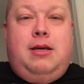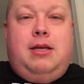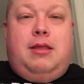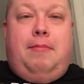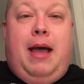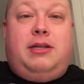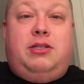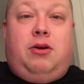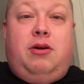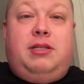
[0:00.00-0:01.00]
The match
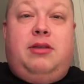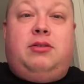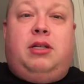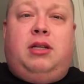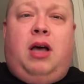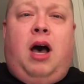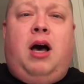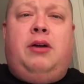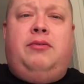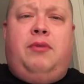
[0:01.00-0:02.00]
starts and there's a
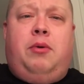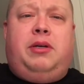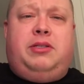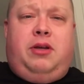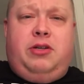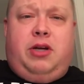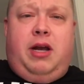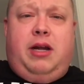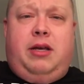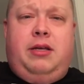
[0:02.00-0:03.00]
lot of focus on
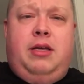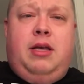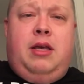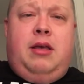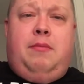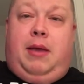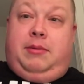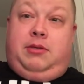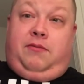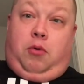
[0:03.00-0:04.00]
Chyna. Maybe
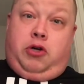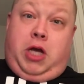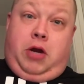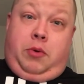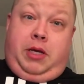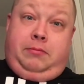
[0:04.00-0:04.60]
some foreshadowing?